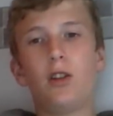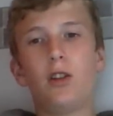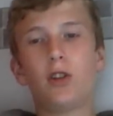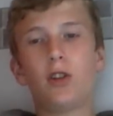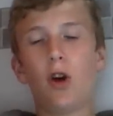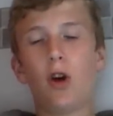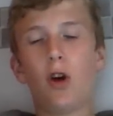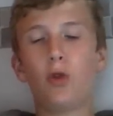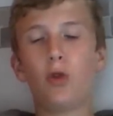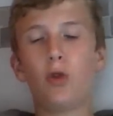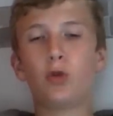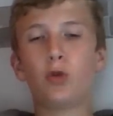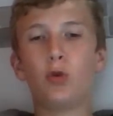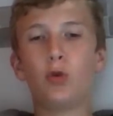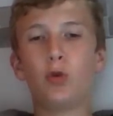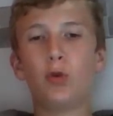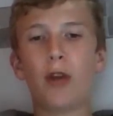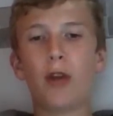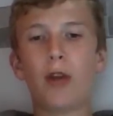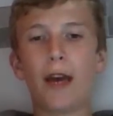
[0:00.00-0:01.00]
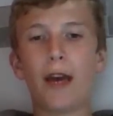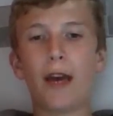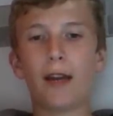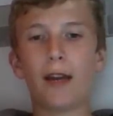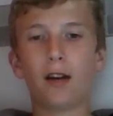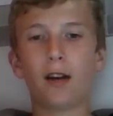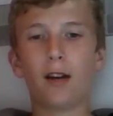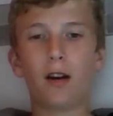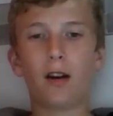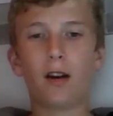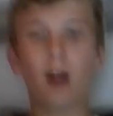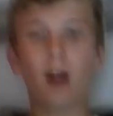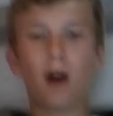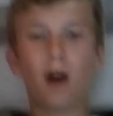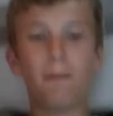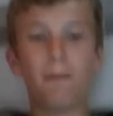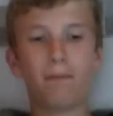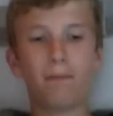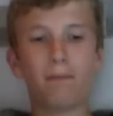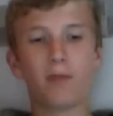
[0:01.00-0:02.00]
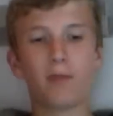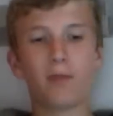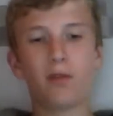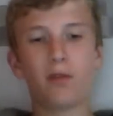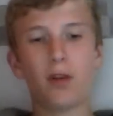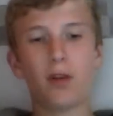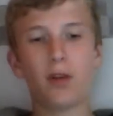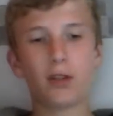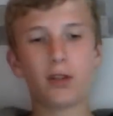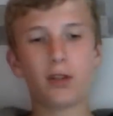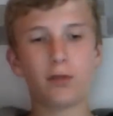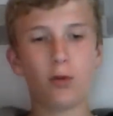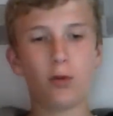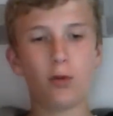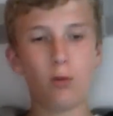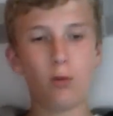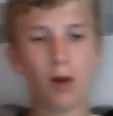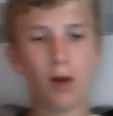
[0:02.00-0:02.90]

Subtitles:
So today, first of all,